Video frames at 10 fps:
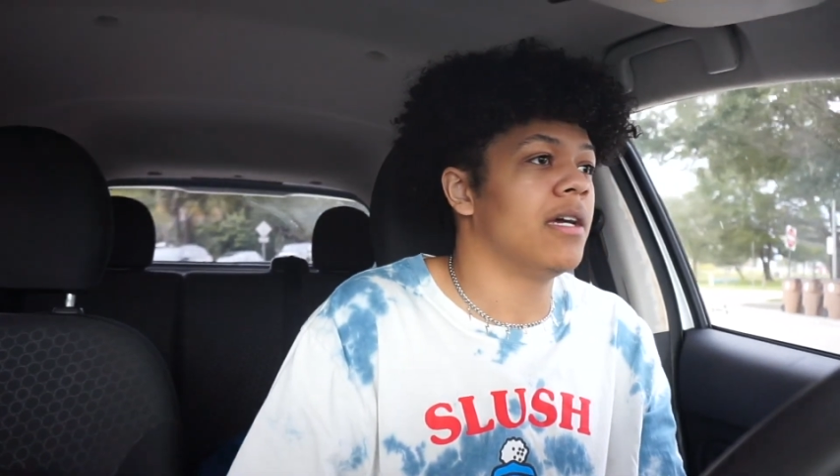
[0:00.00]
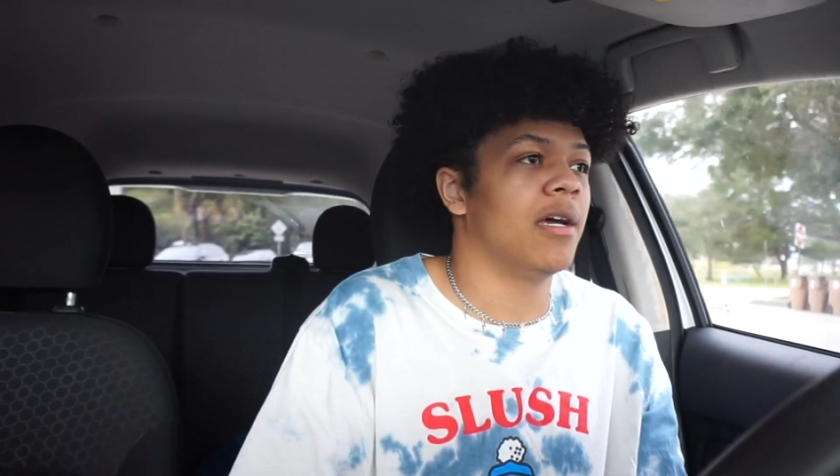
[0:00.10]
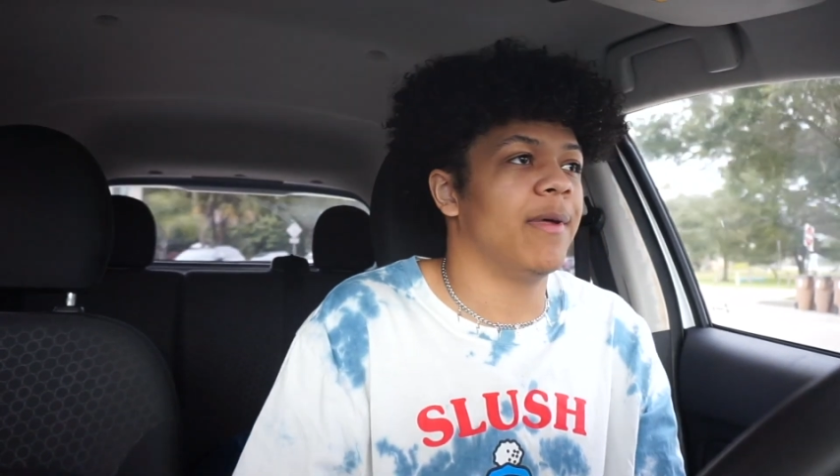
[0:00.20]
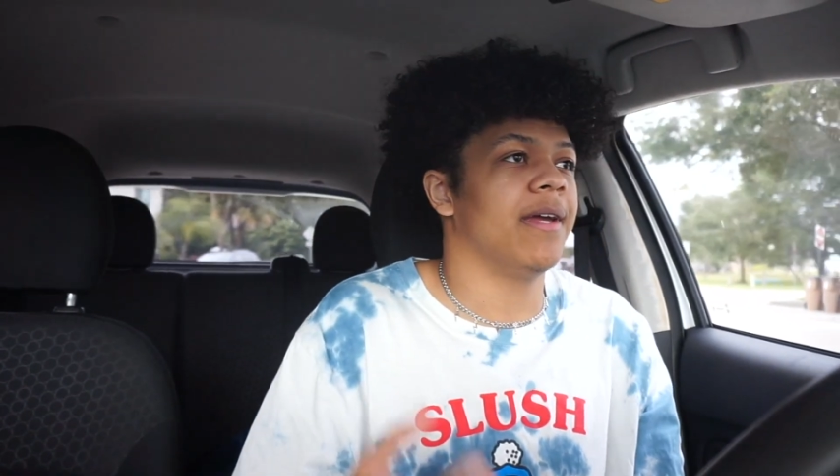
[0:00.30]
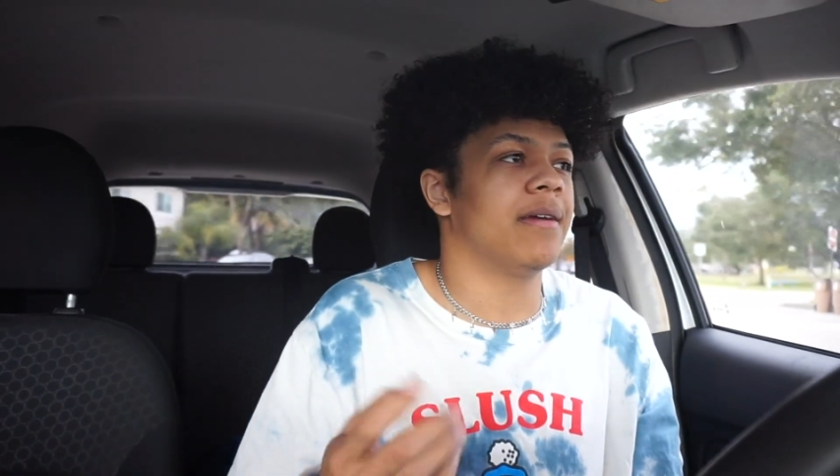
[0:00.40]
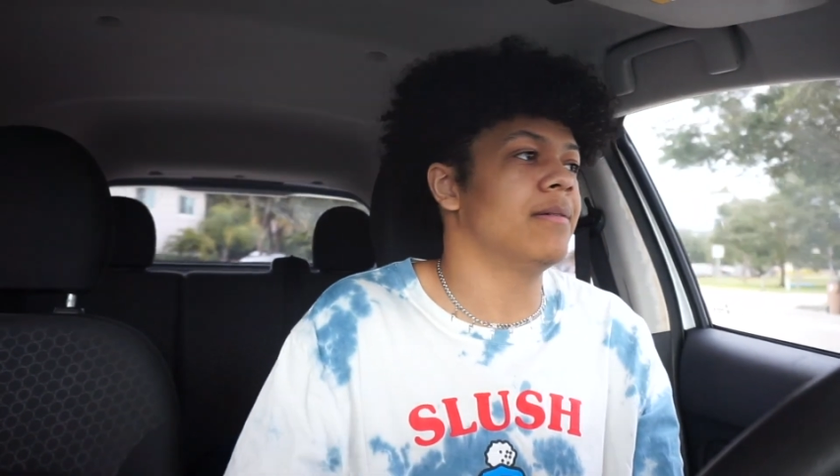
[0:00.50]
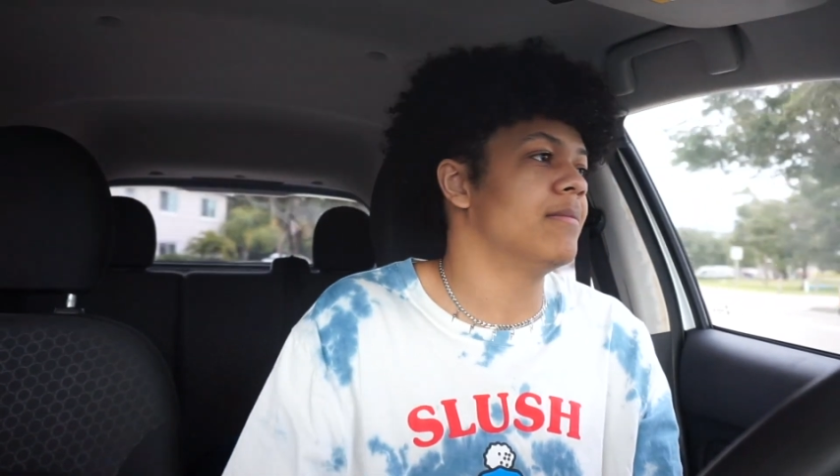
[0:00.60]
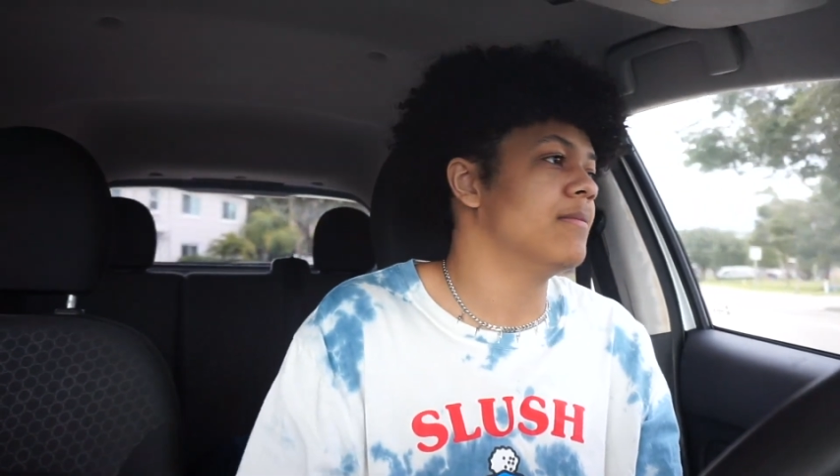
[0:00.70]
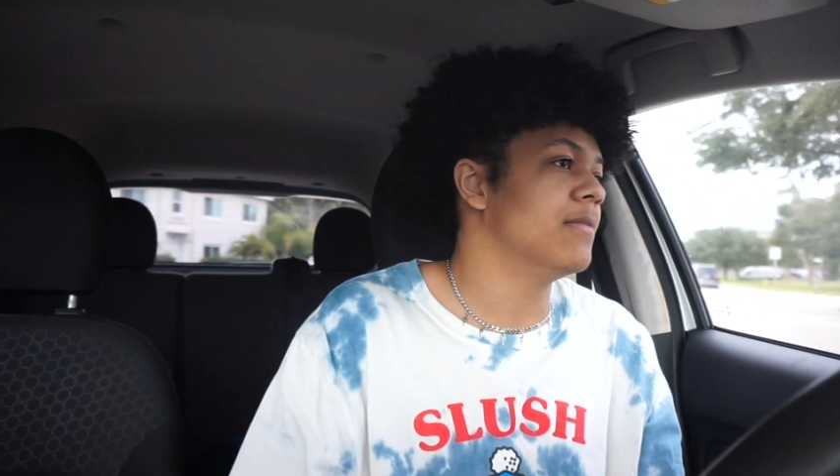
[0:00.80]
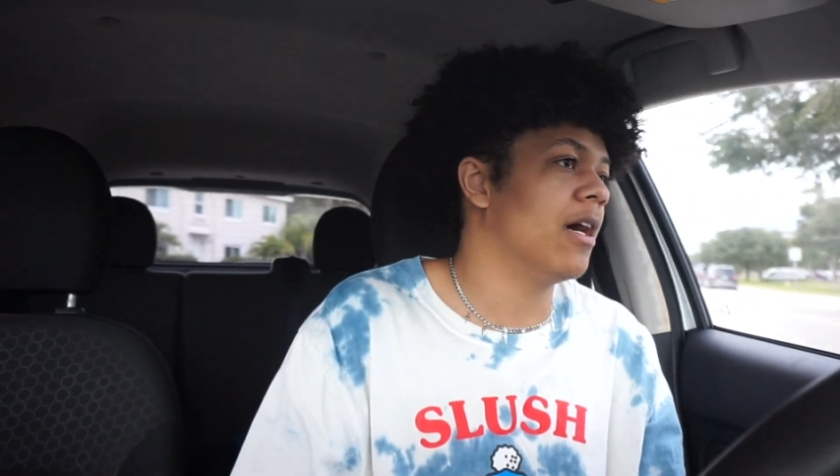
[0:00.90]
I'm like,
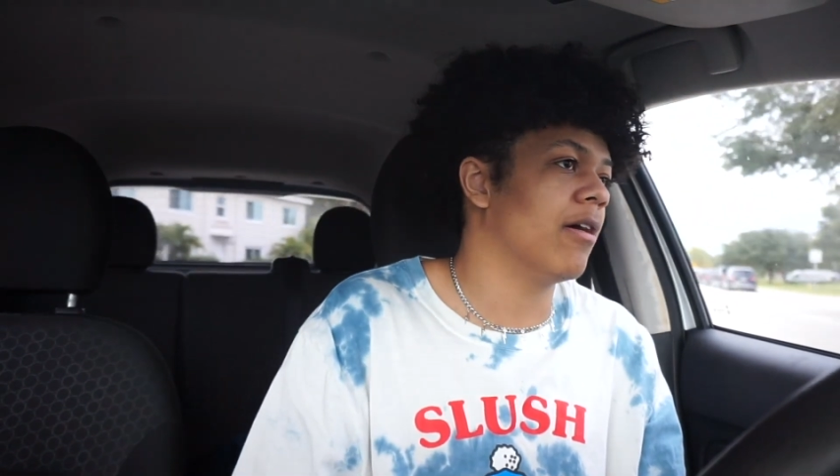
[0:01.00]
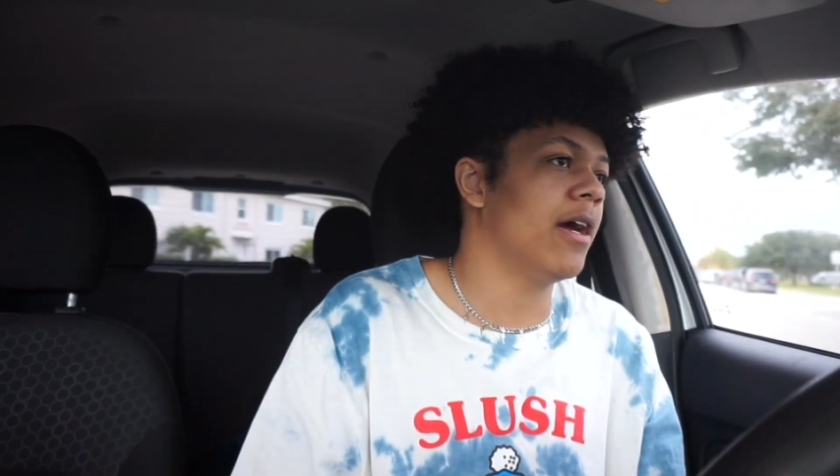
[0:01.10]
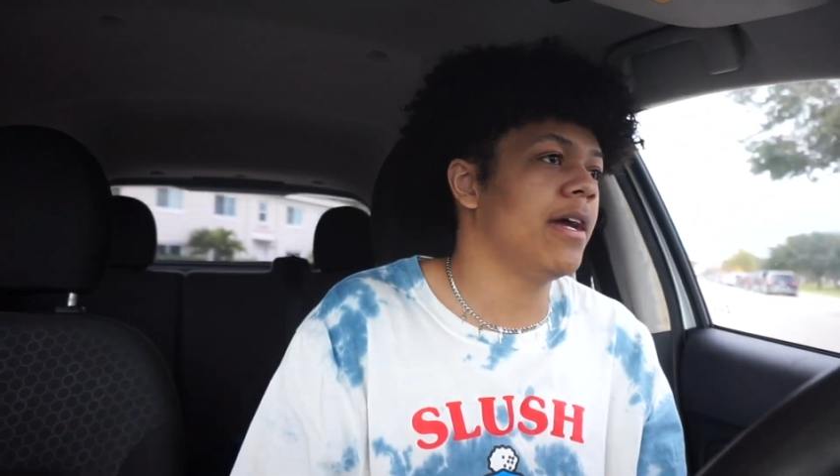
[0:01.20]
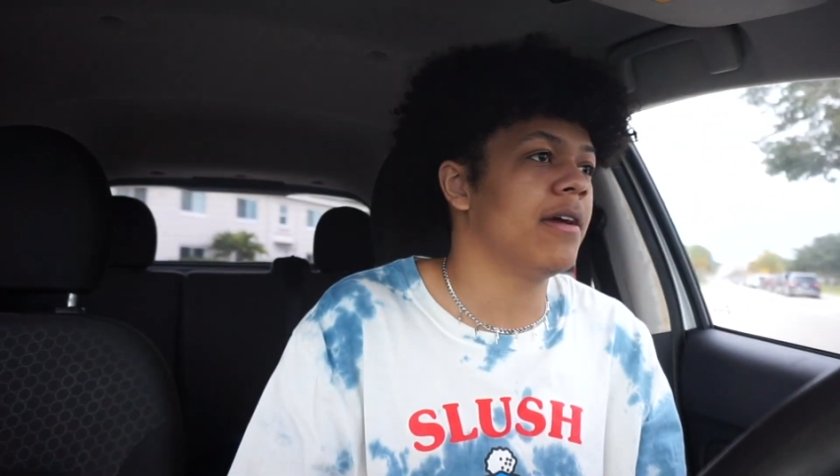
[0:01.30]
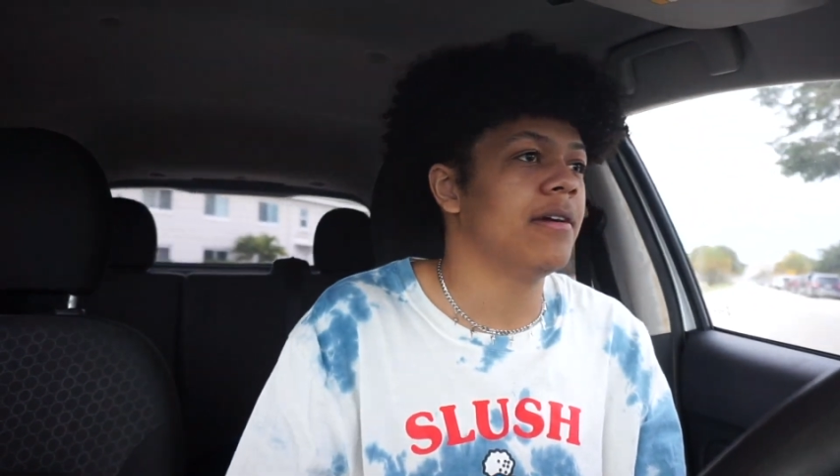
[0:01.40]
all right.